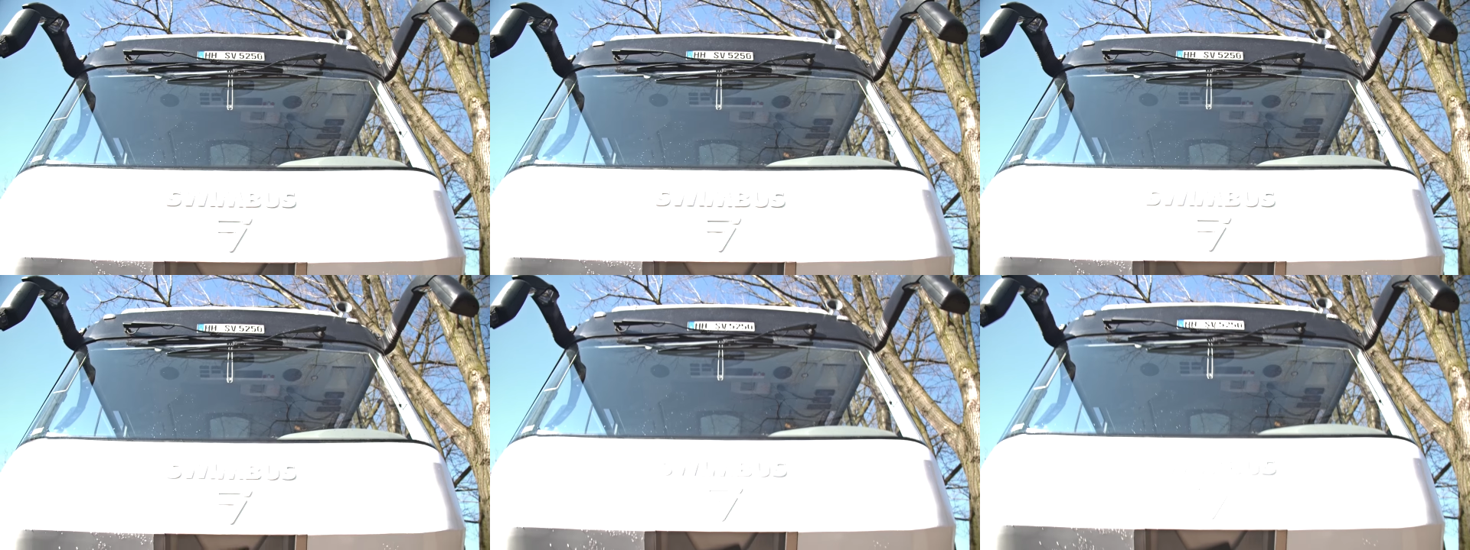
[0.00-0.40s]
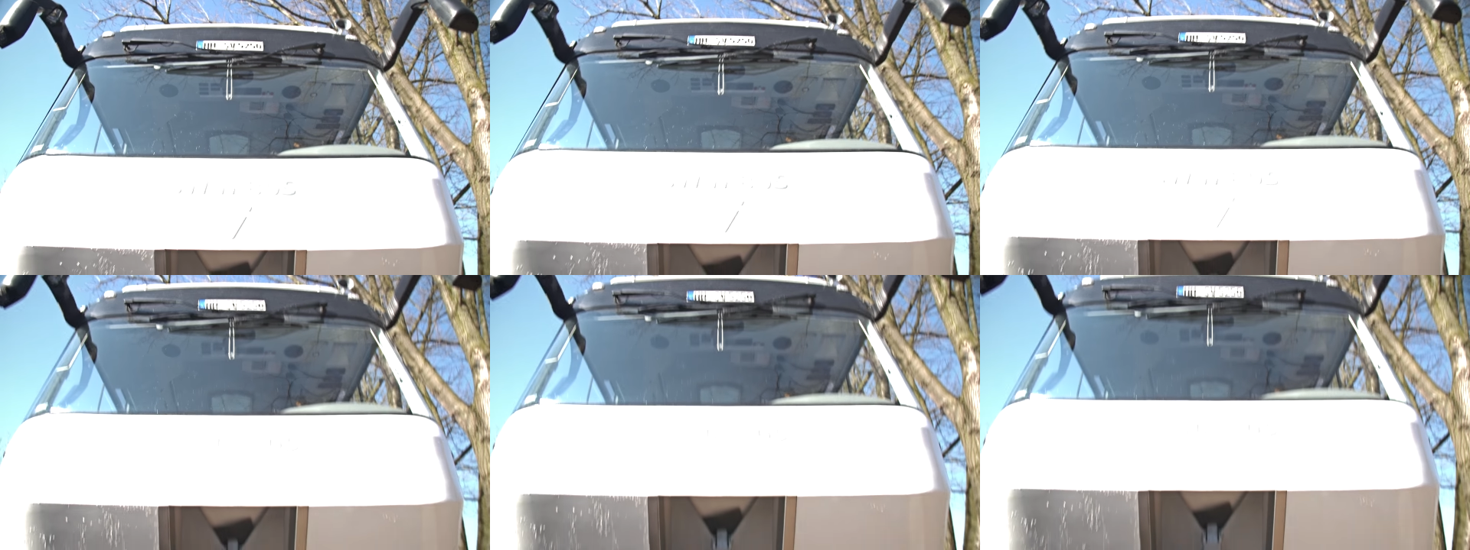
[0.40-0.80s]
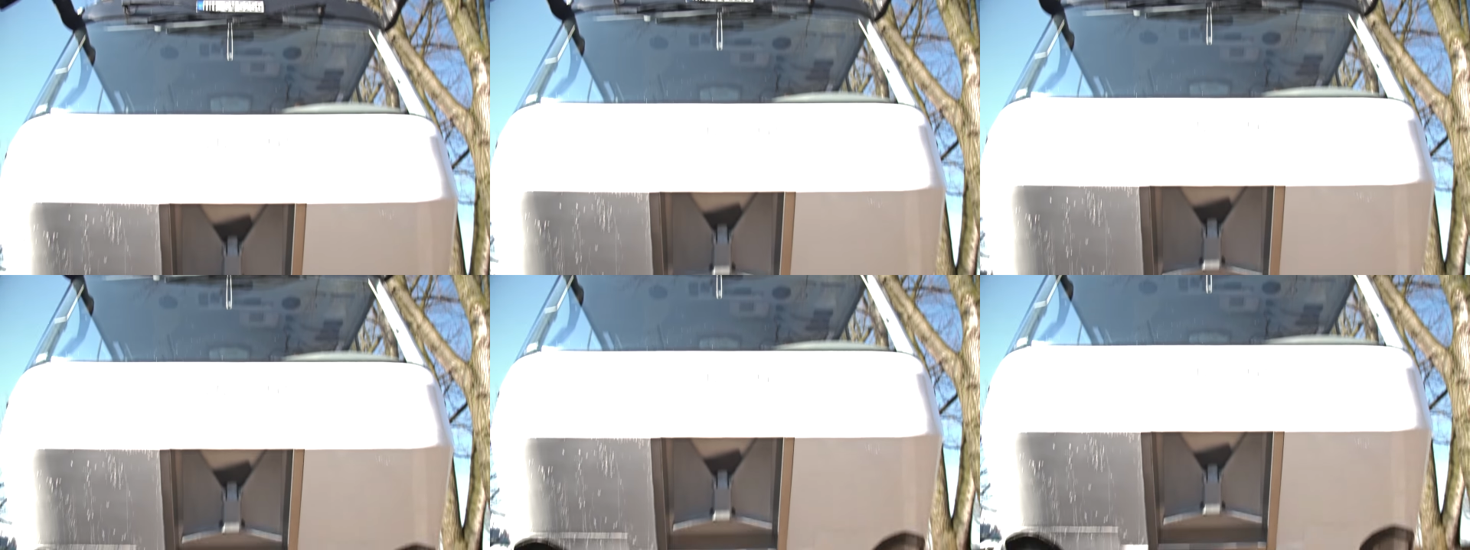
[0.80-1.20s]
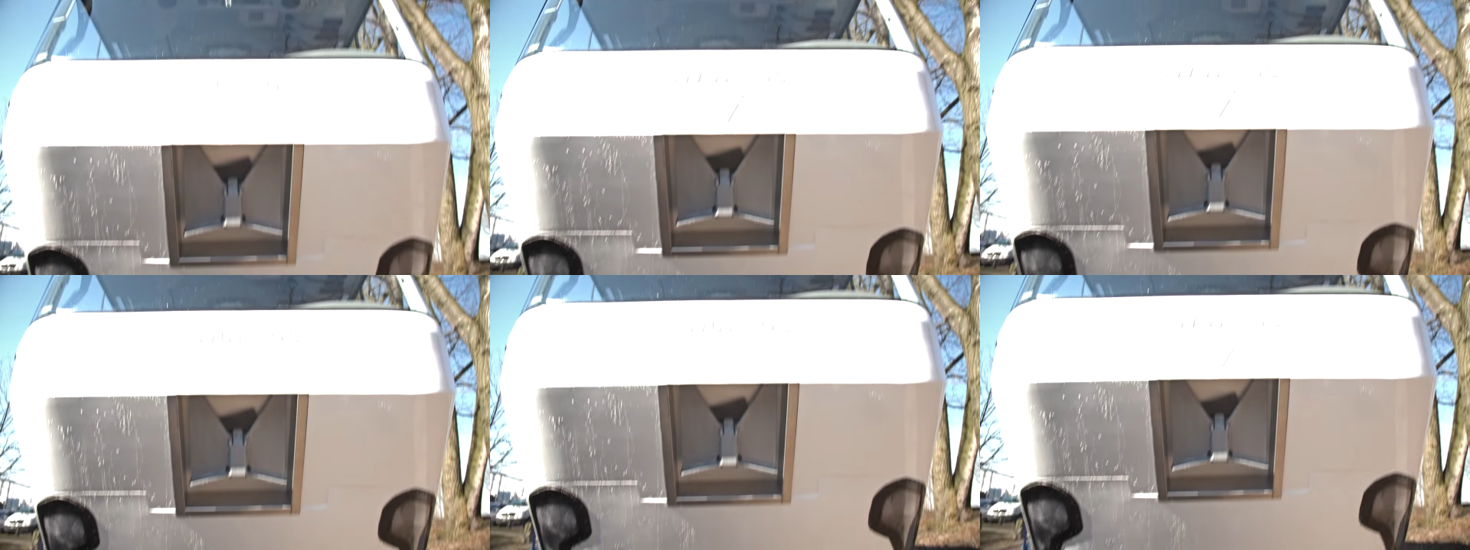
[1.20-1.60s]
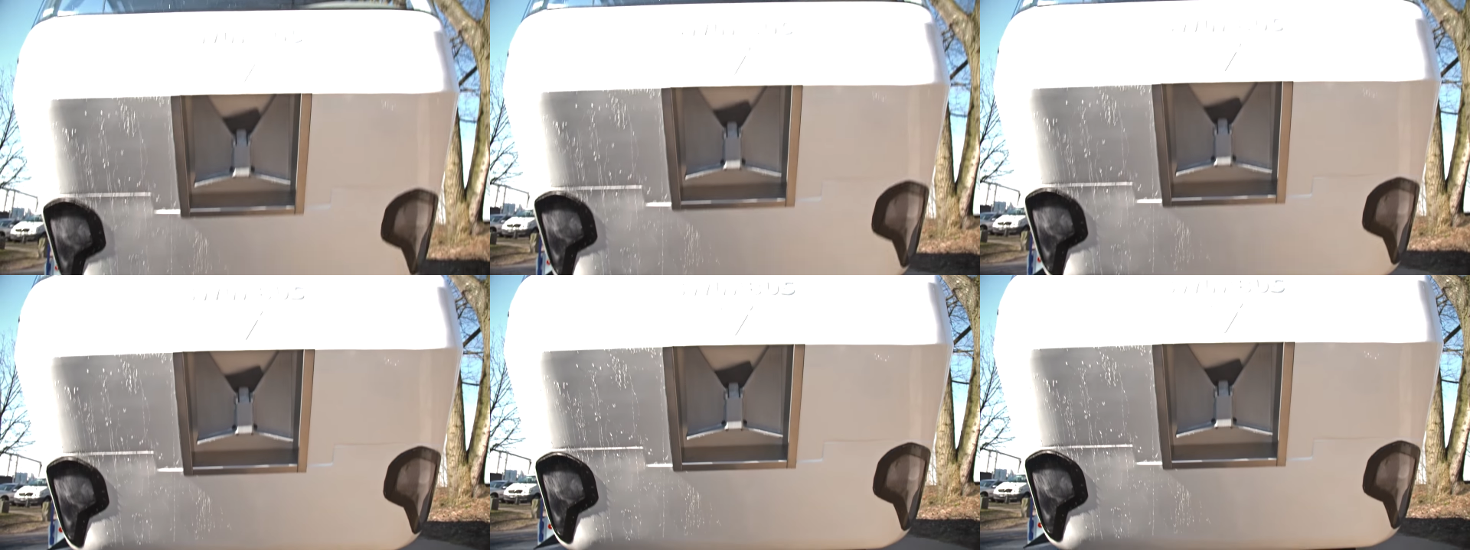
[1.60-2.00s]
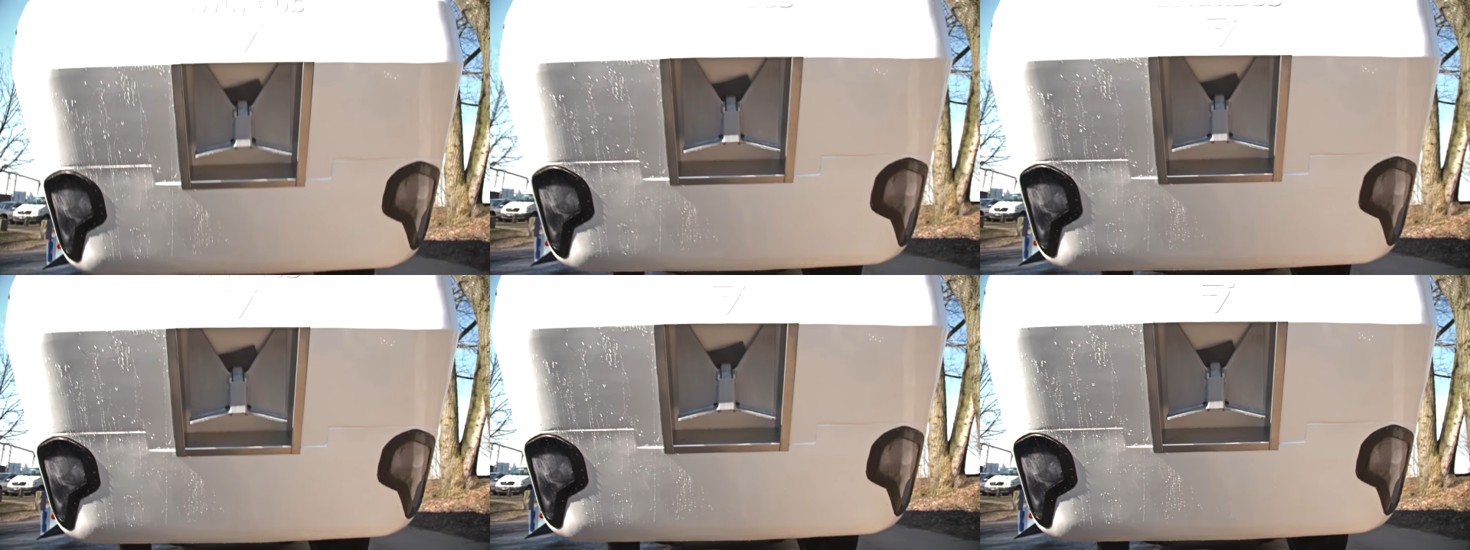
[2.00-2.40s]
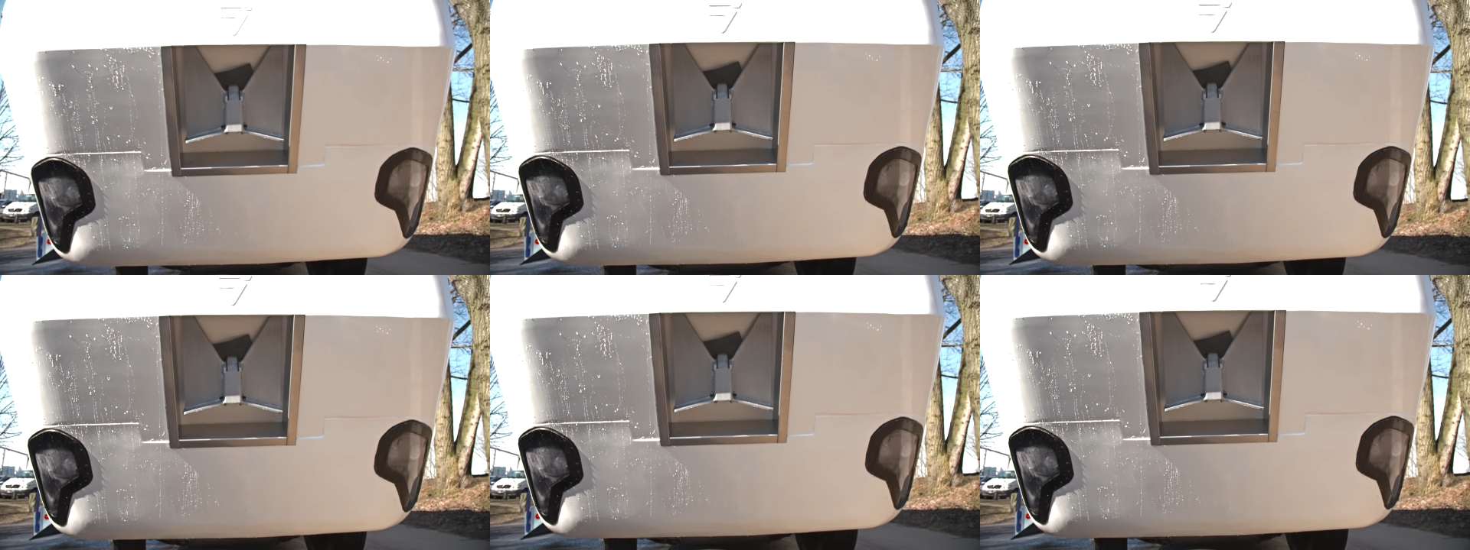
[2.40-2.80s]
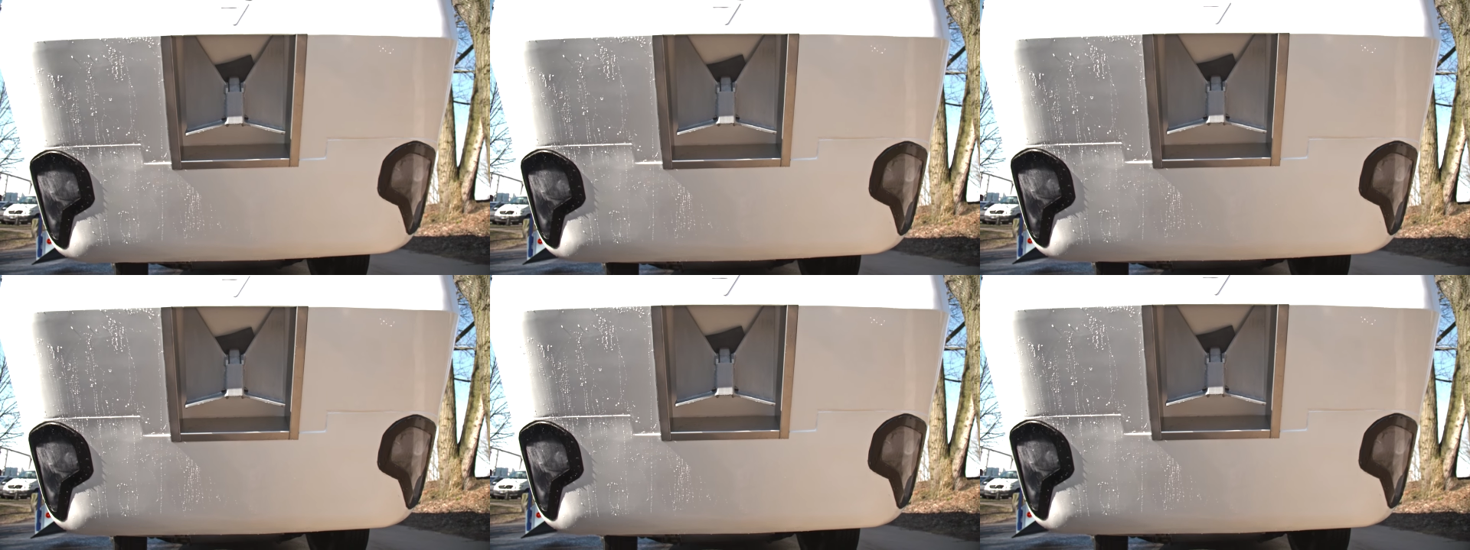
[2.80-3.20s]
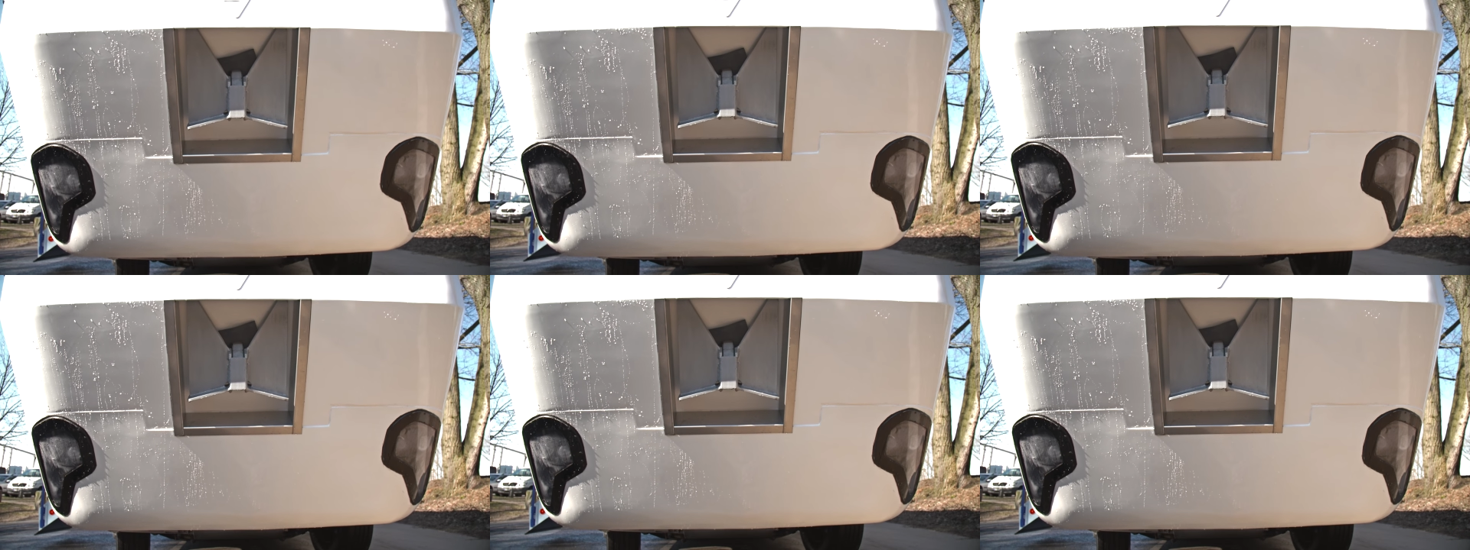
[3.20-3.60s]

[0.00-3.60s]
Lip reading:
[unreadable: no face in view]